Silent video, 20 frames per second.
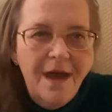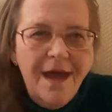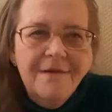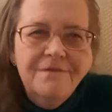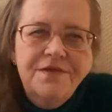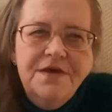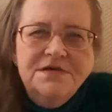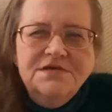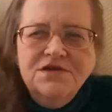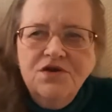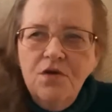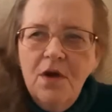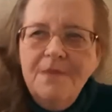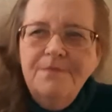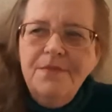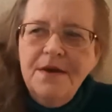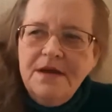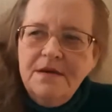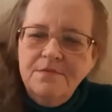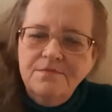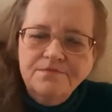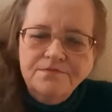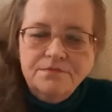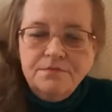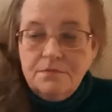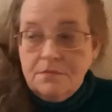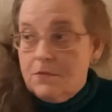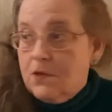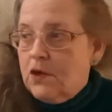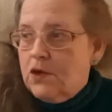have these great big
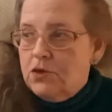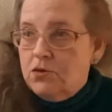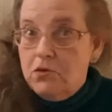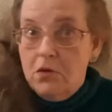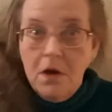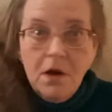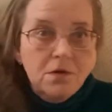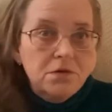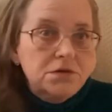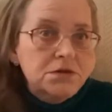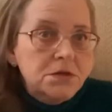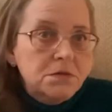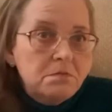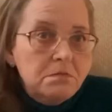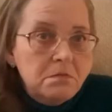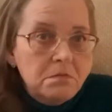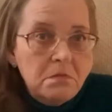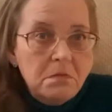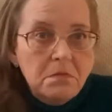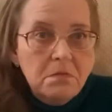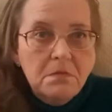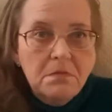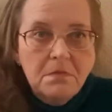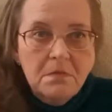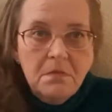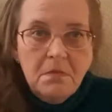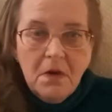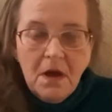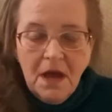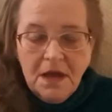crows,
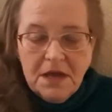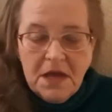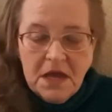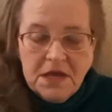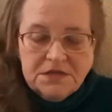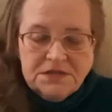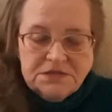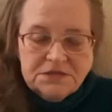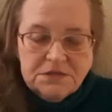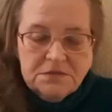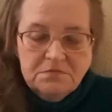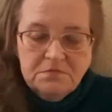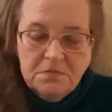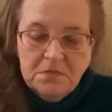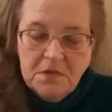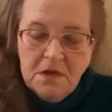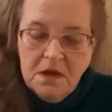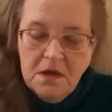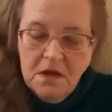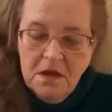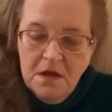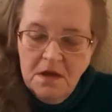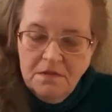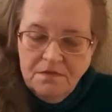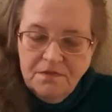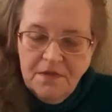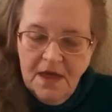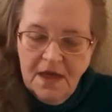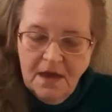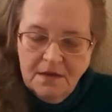I guess,
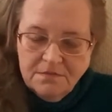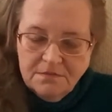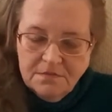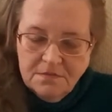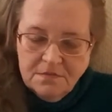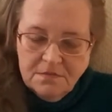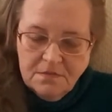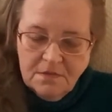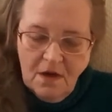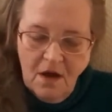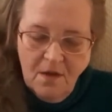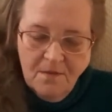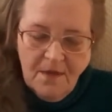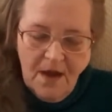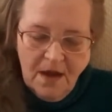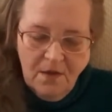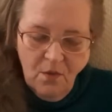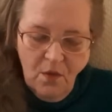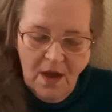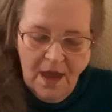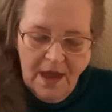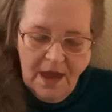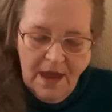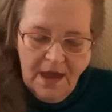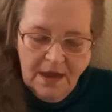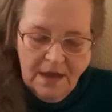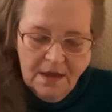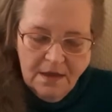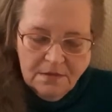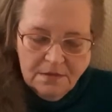that on my
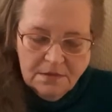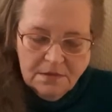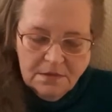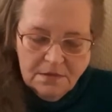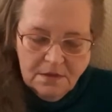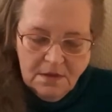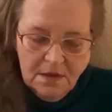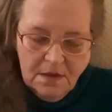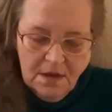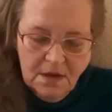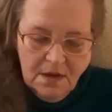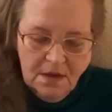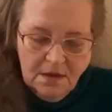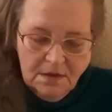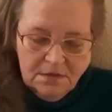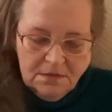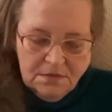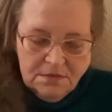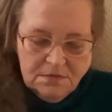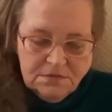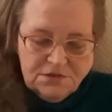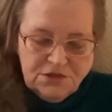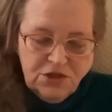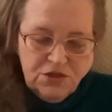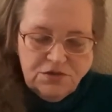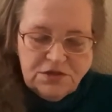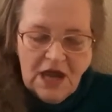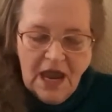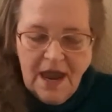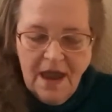way to
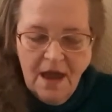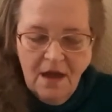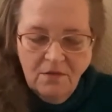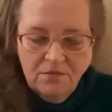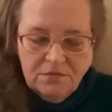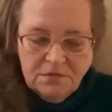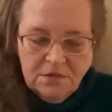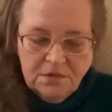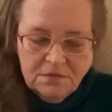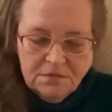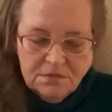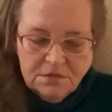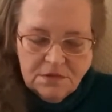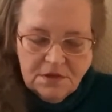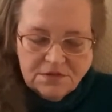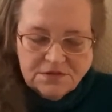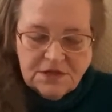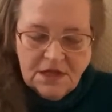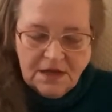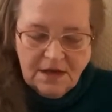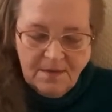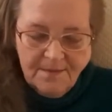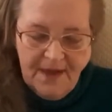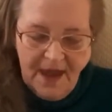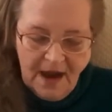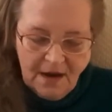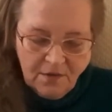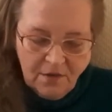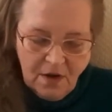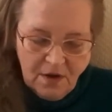town, there's like a
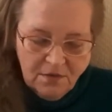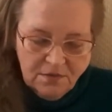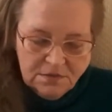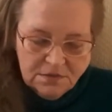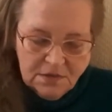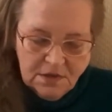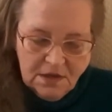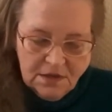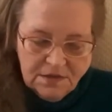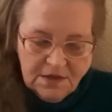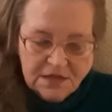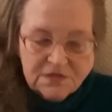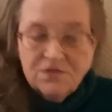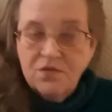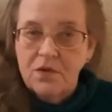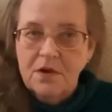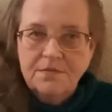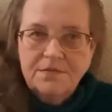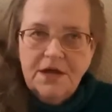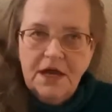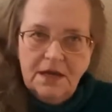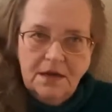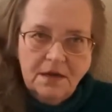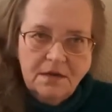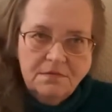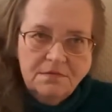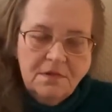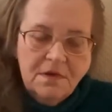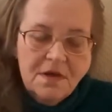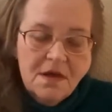back road, and that's what I'm
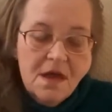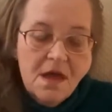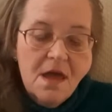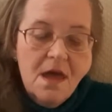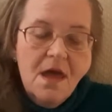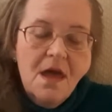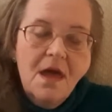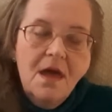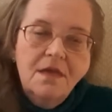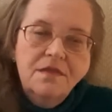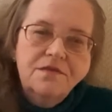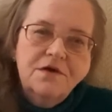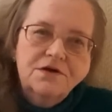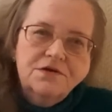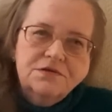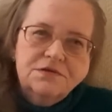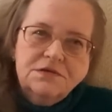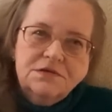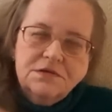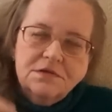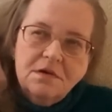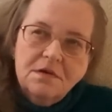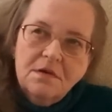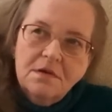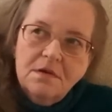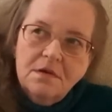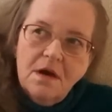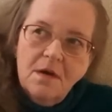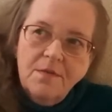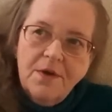taking. There's
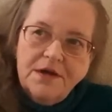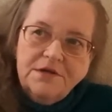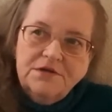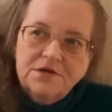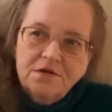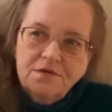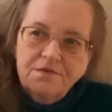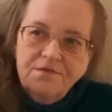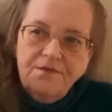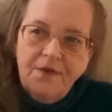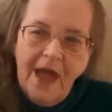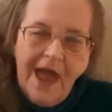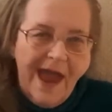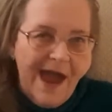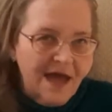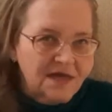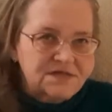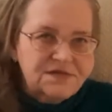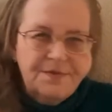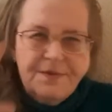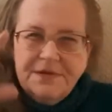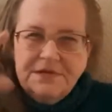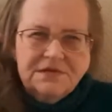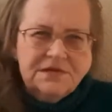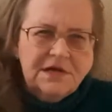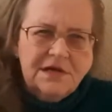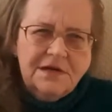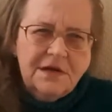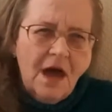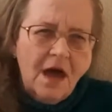a bunch of aspens
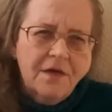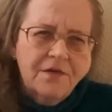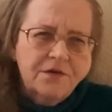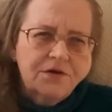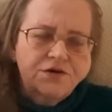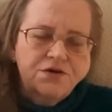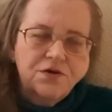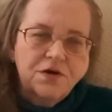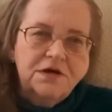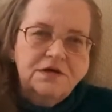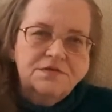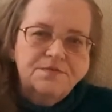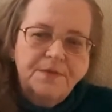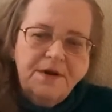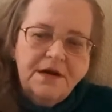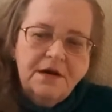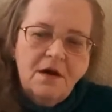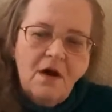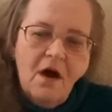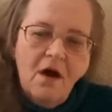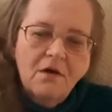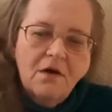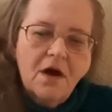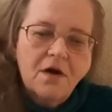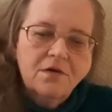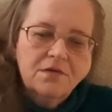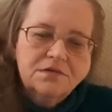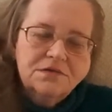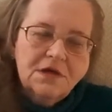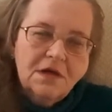and other trees, but it all
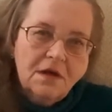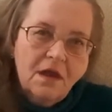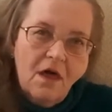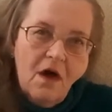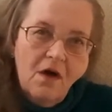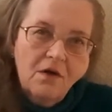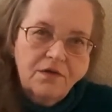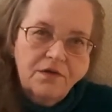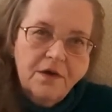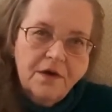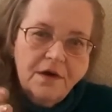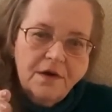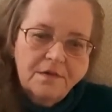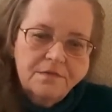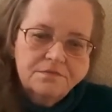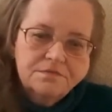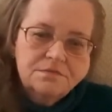goes along the